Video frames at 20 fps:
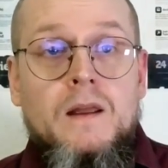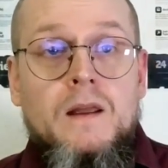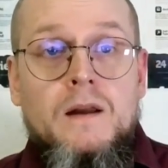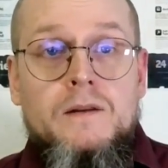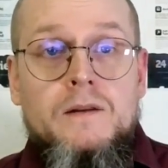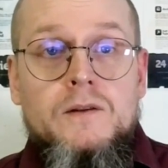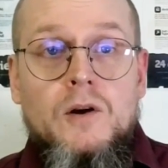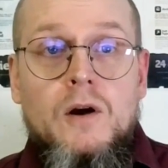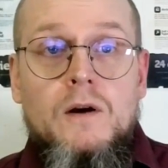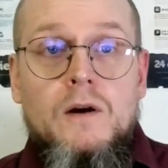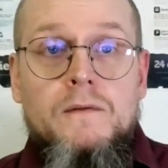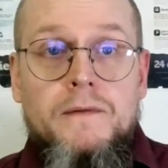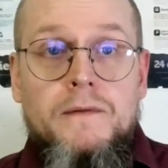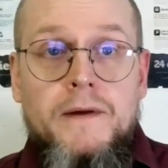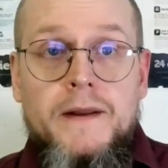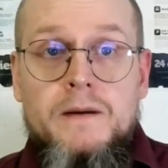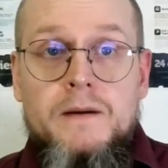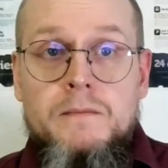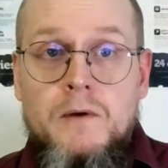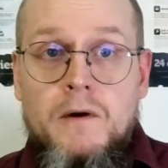The
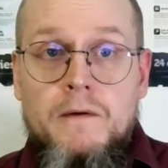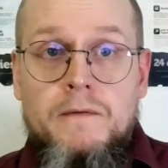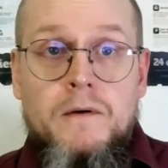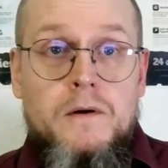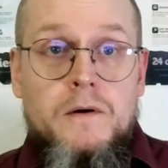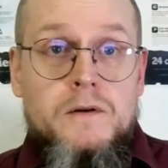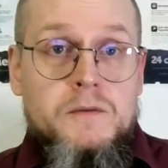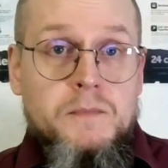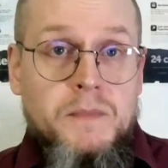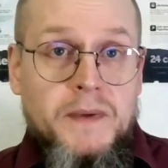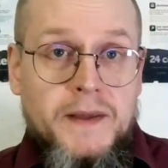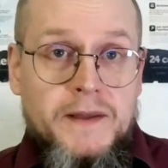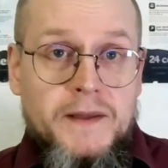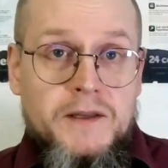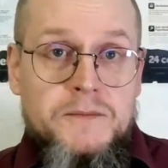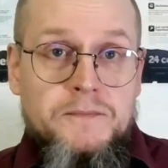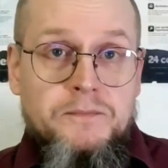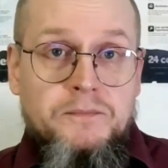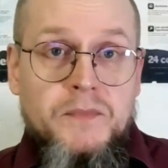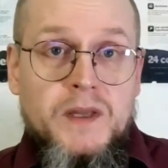freedom of speech
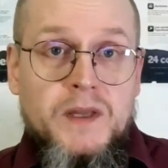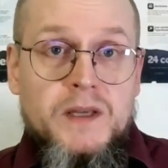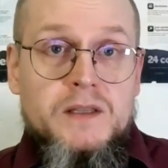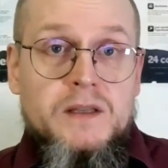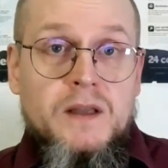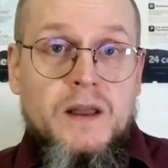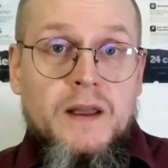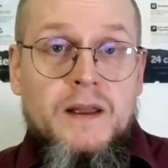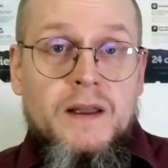is